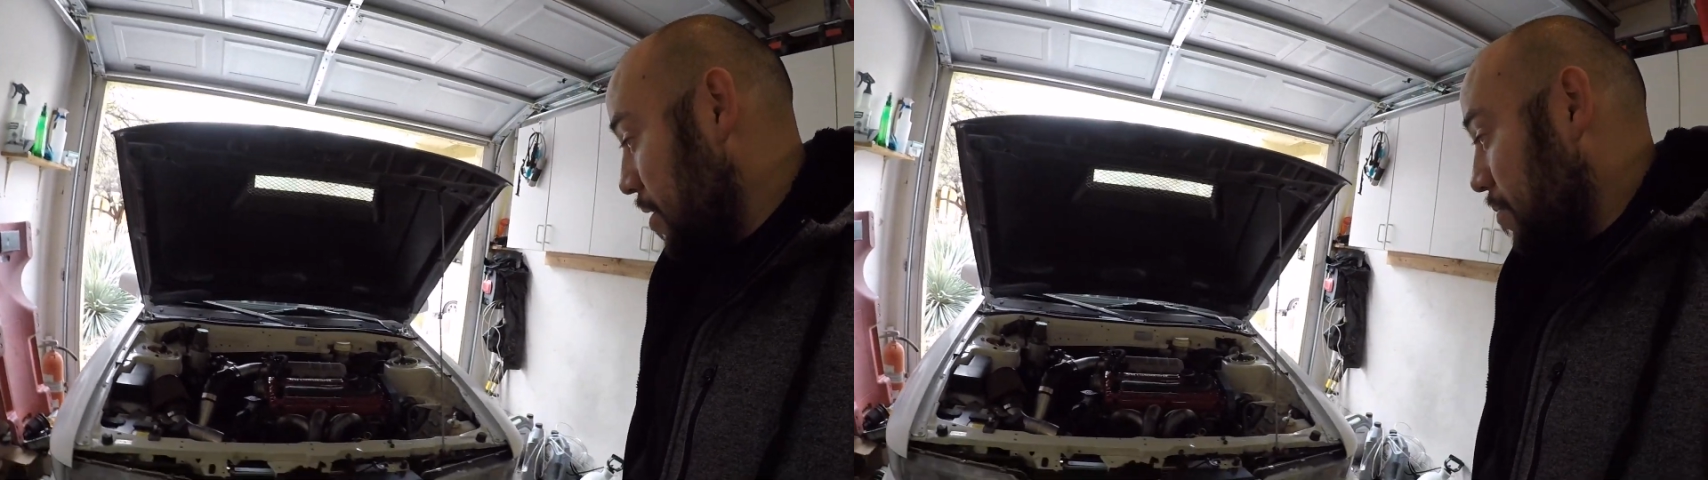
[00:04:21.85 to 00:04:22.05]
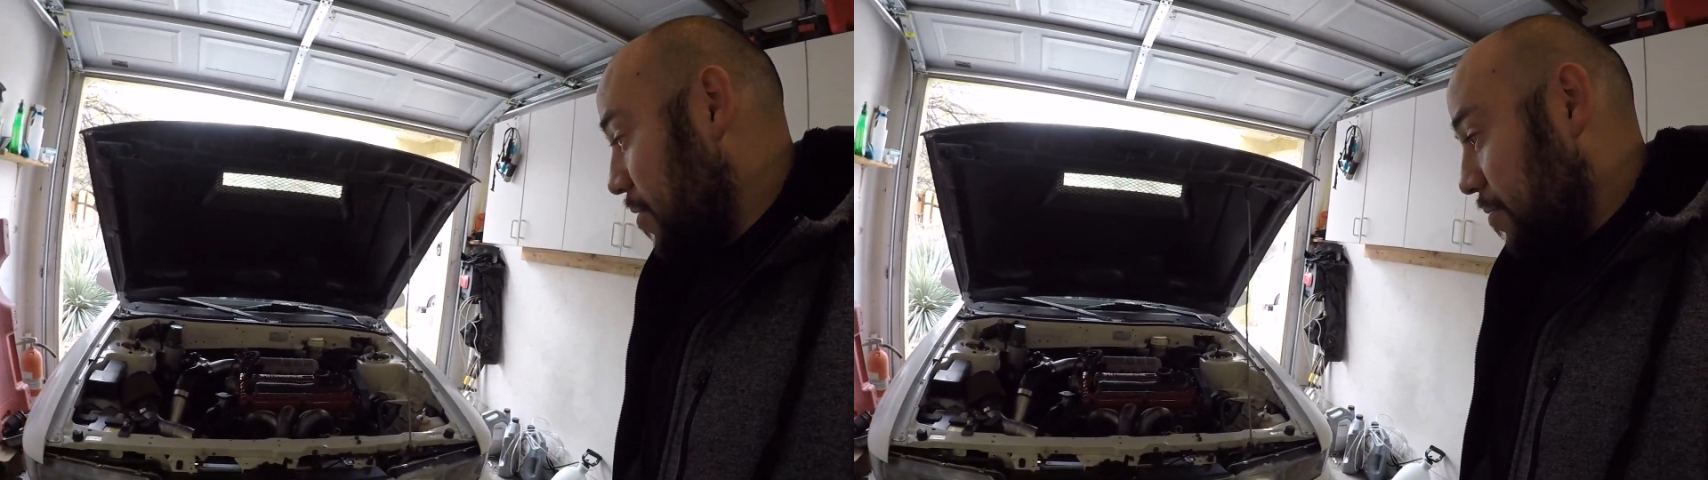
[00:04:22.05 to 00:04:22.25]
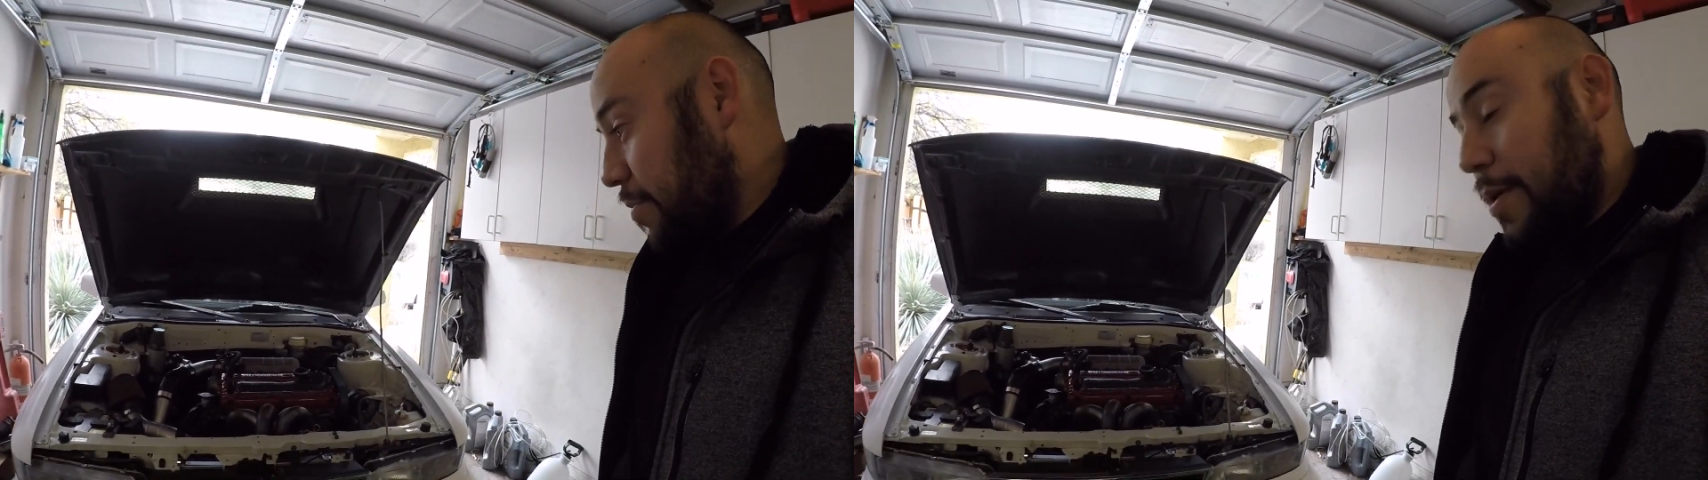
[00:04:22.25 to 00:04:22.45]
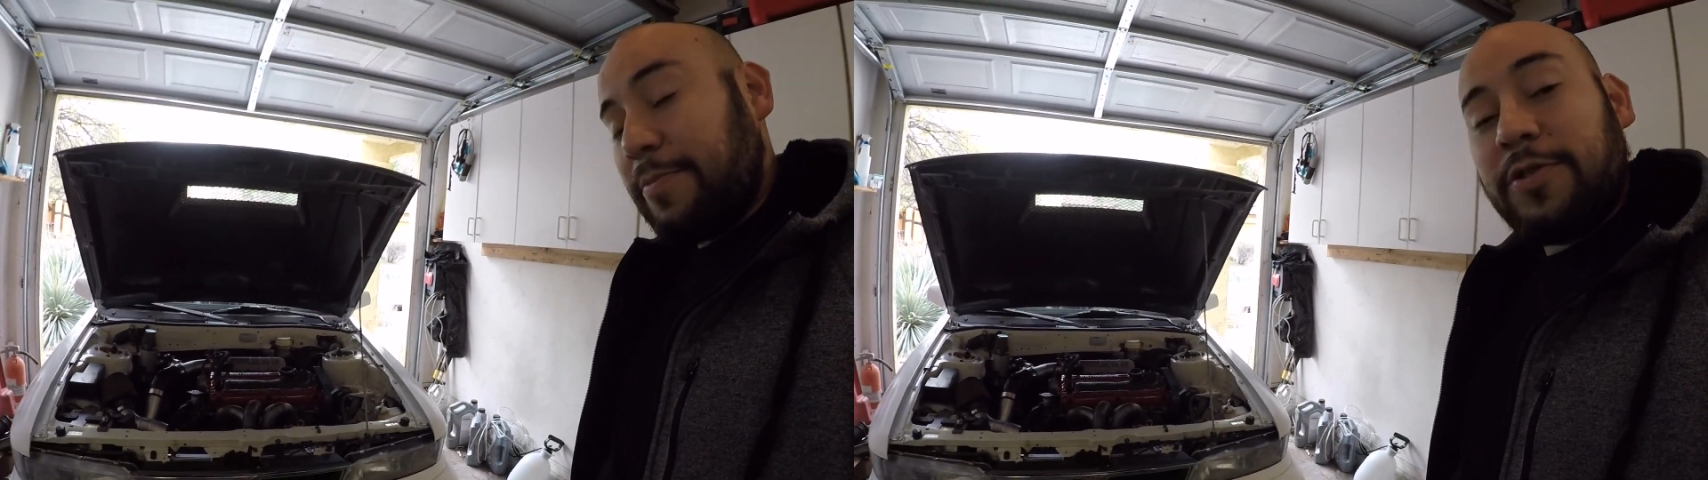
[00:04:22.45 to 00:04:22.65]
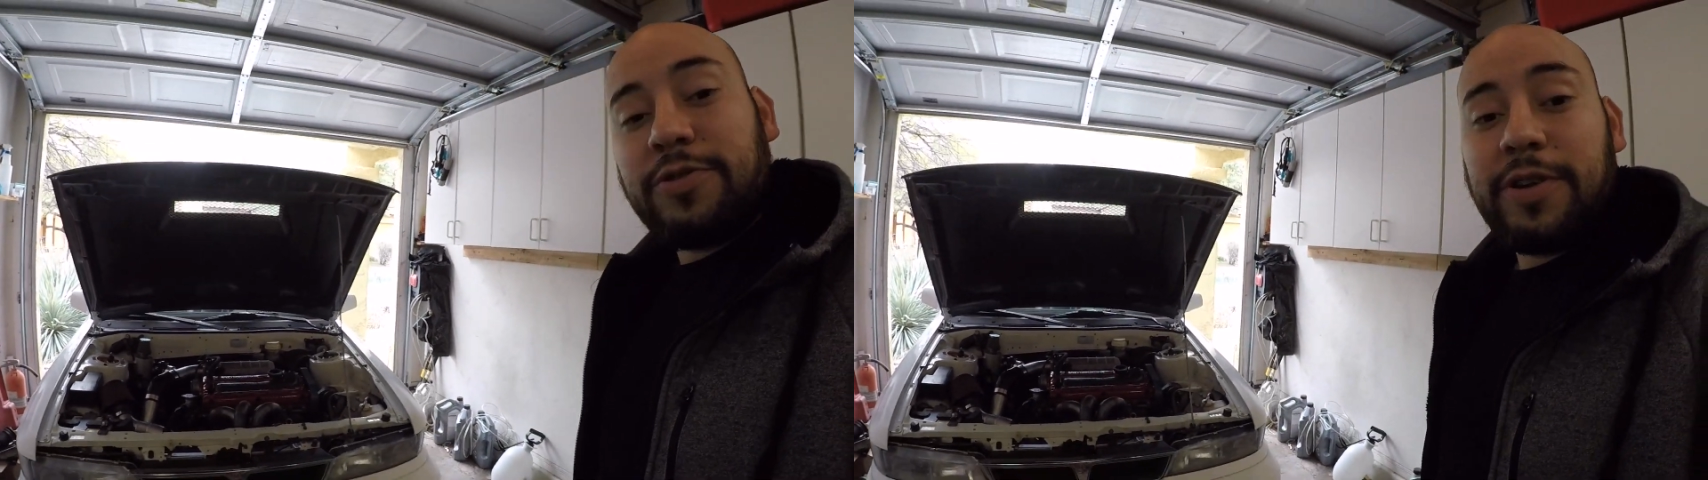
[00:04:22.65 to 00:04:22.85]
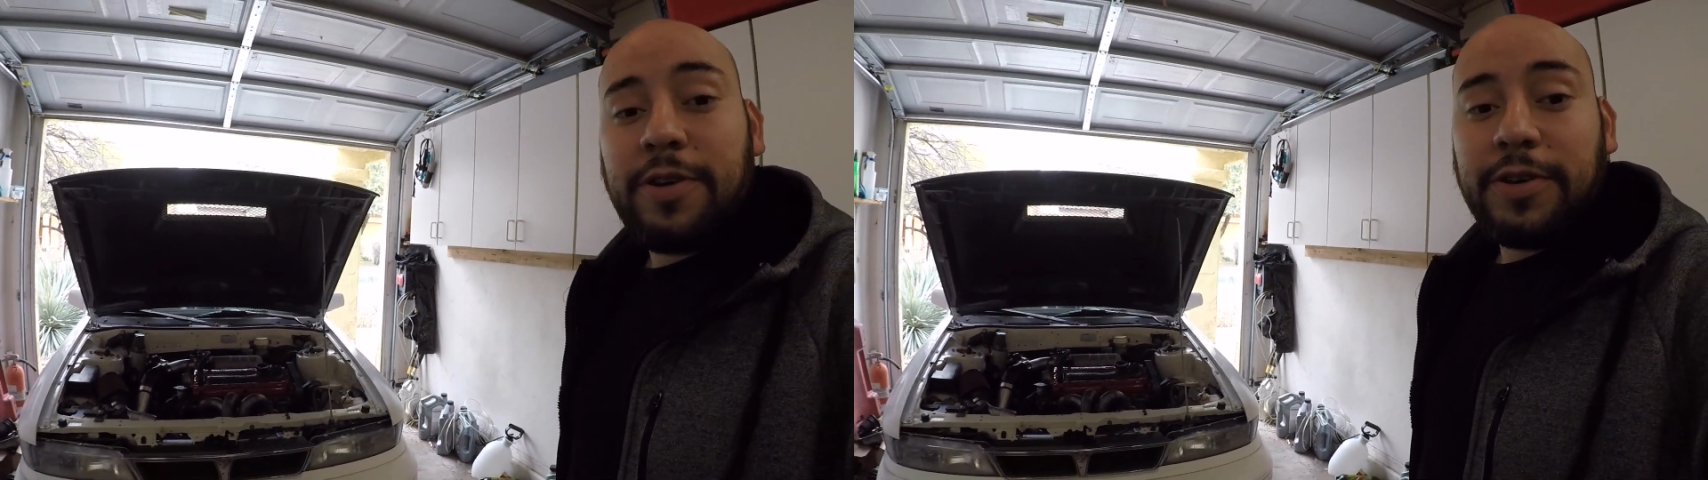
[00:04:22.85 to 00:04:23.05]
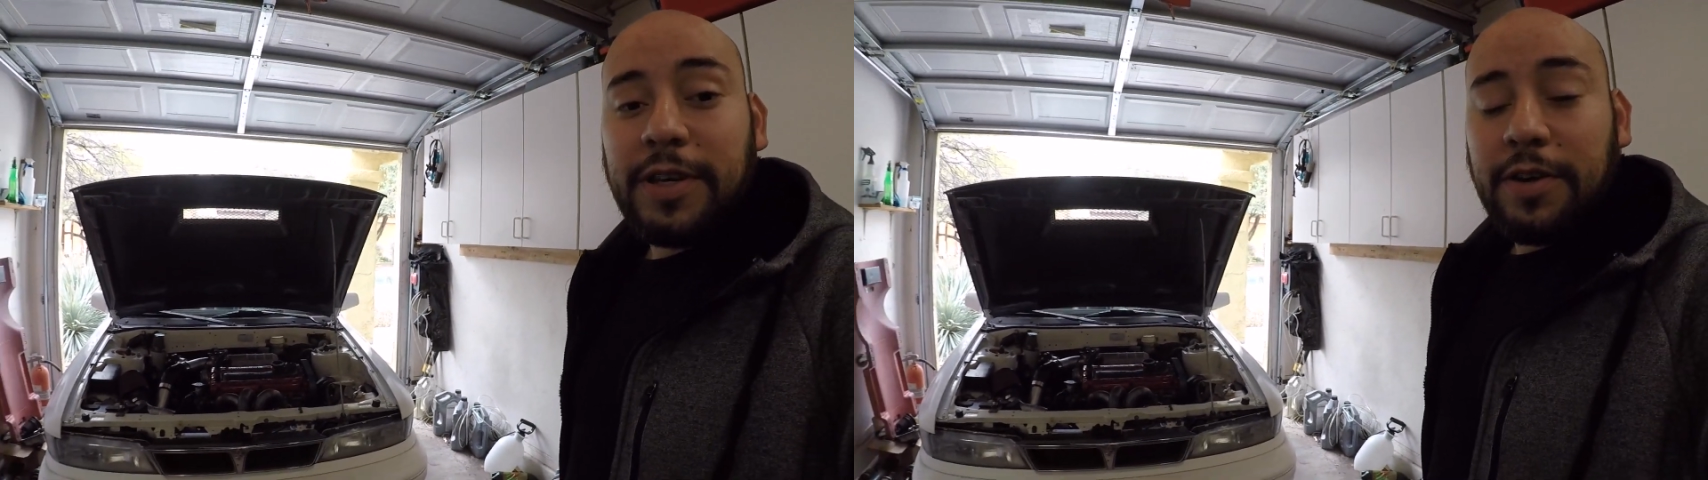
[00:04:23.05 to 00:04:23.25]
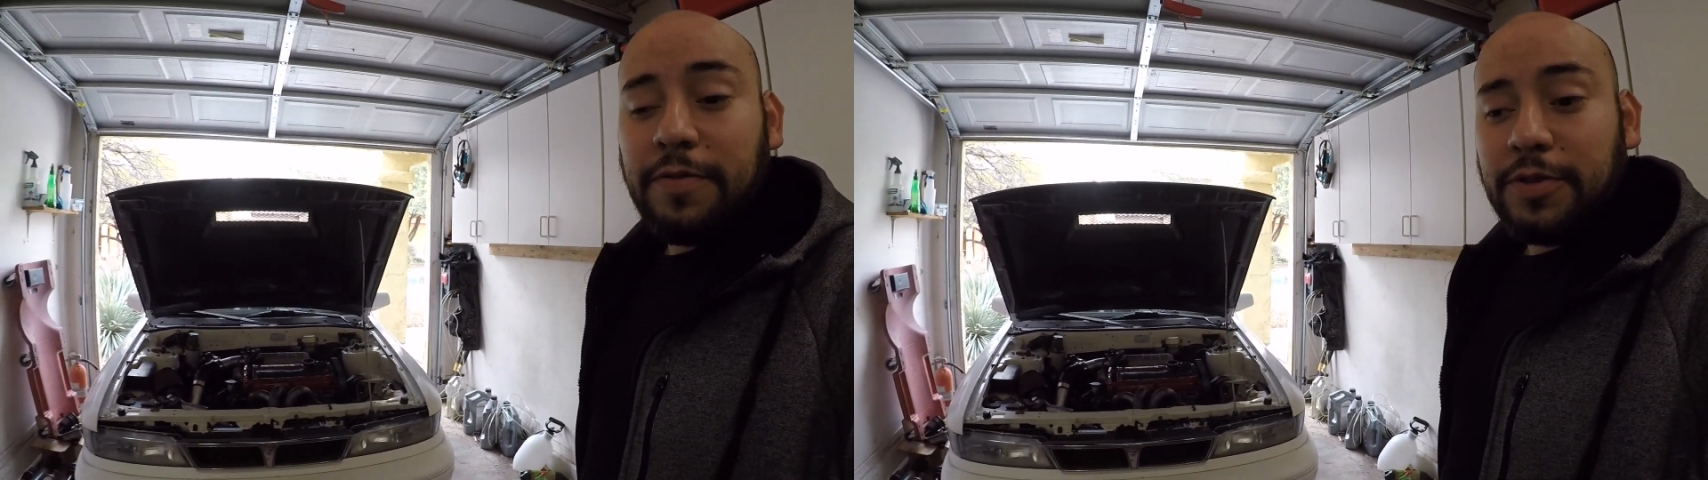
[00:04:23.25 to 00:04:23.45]
But remember, streetcar
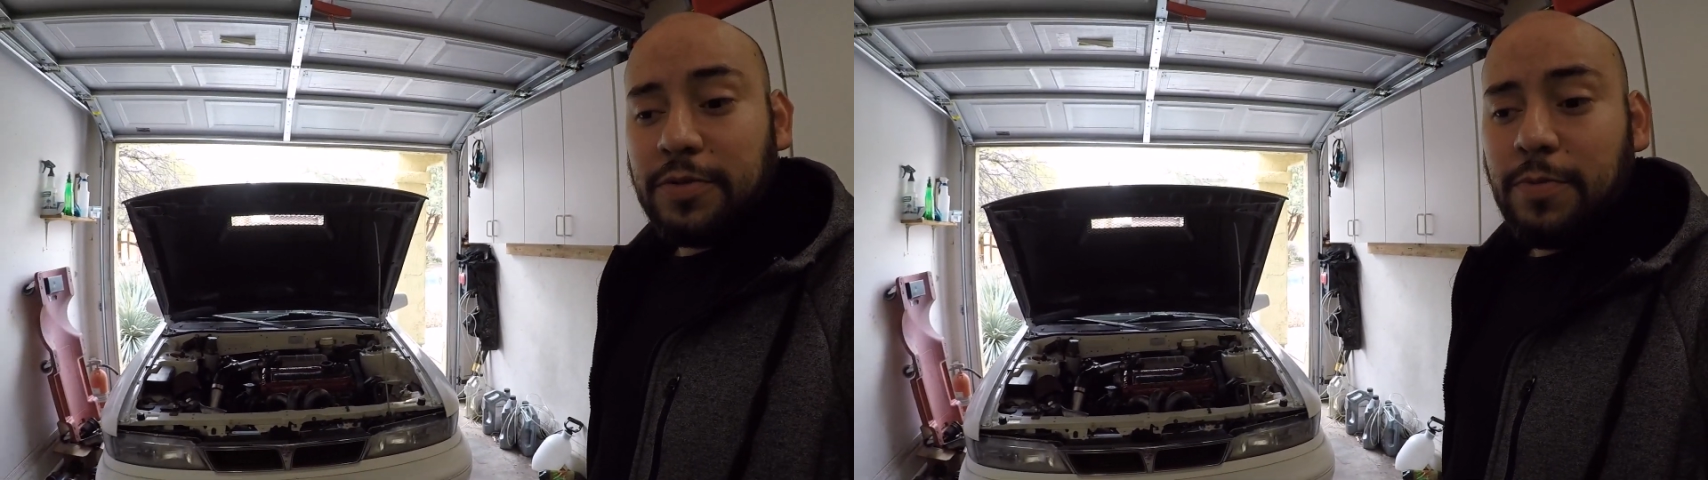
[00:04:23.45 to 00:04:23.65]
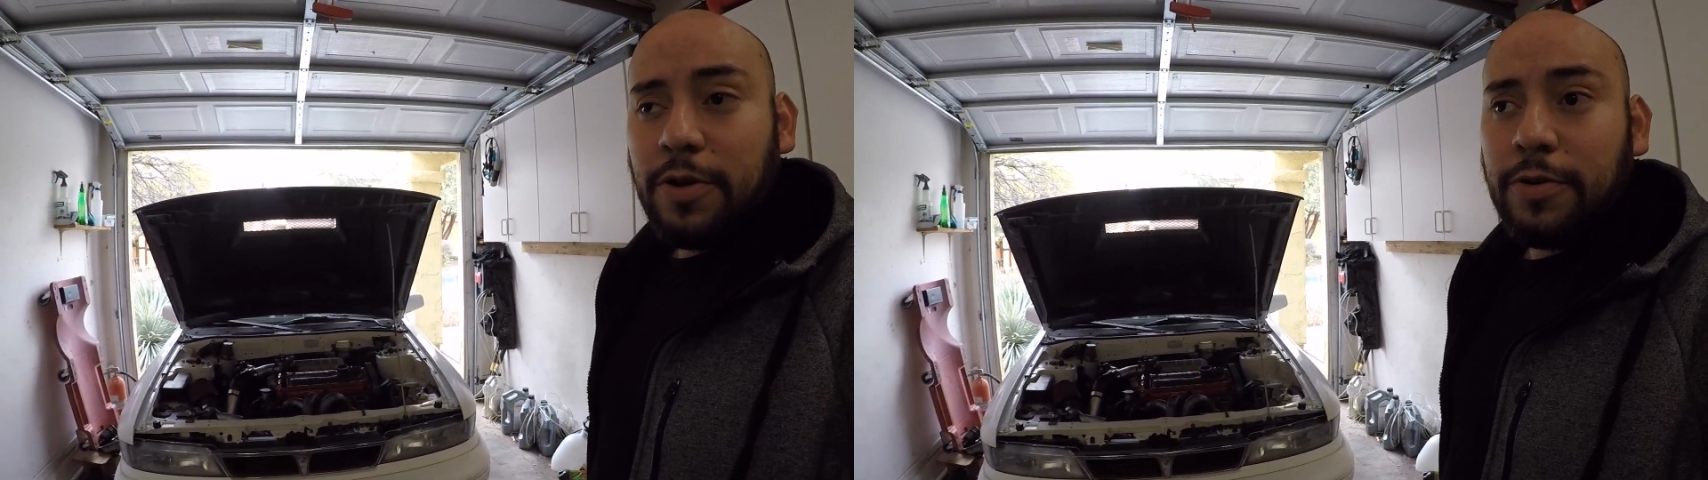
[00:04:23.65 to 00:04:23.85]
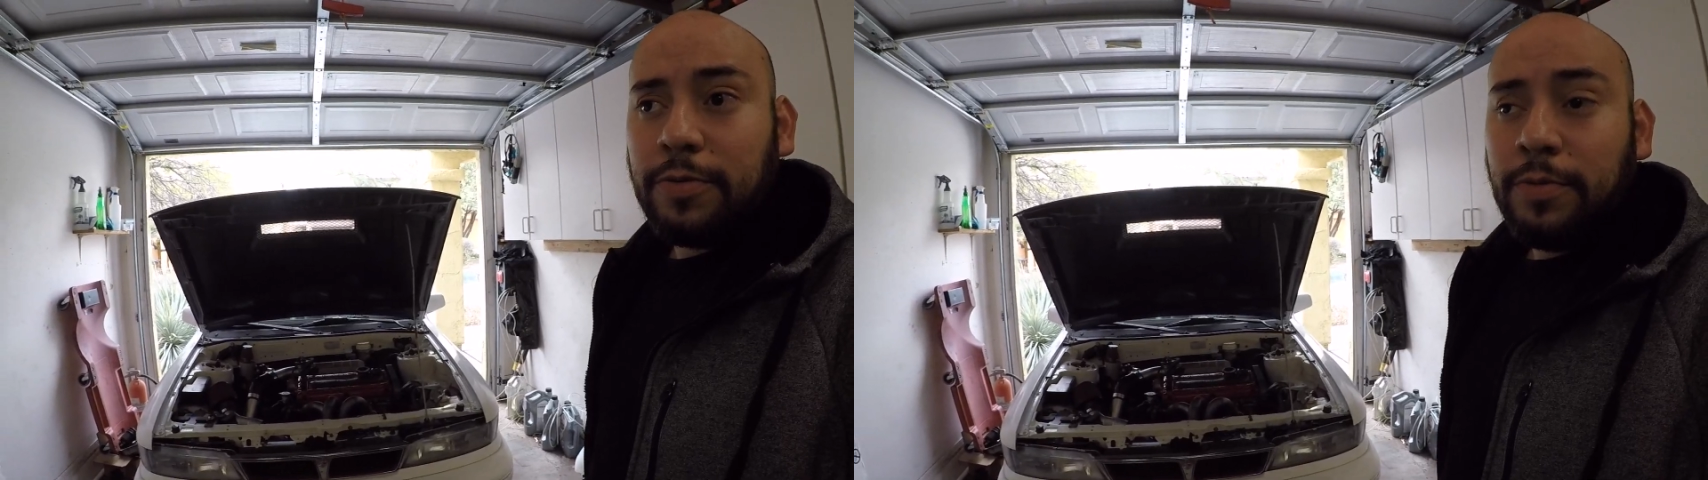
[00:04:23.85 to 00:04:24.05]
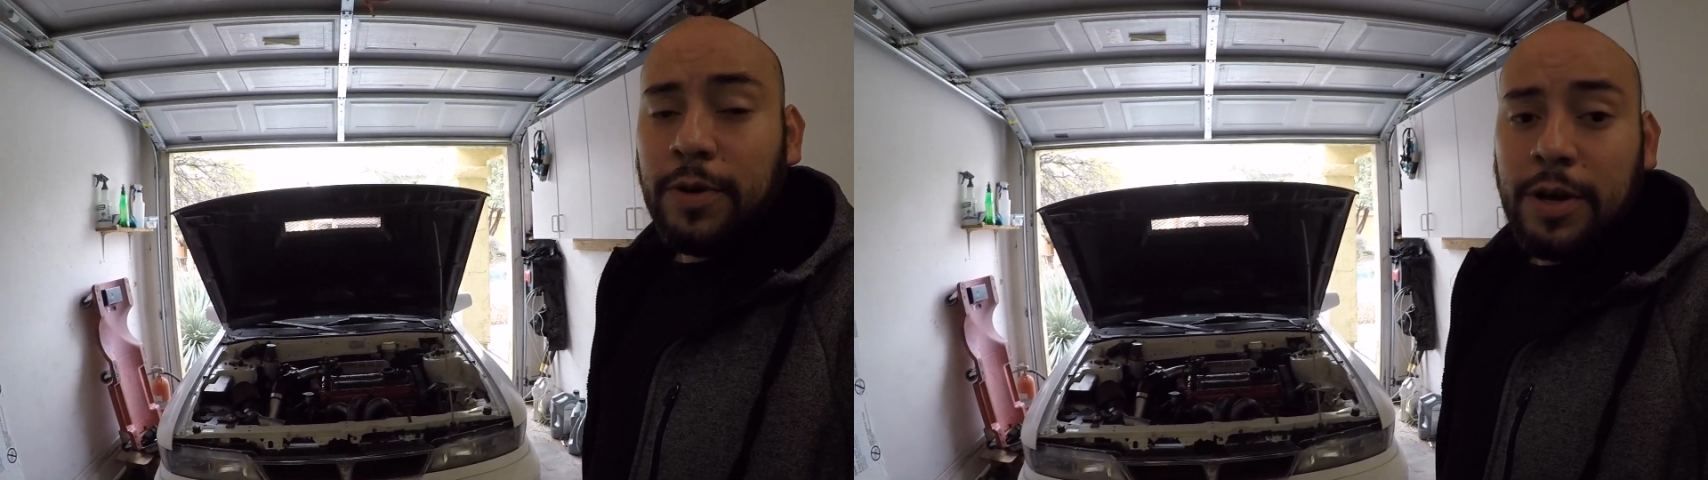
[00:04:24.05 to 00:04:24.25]
takeovers tomorrow,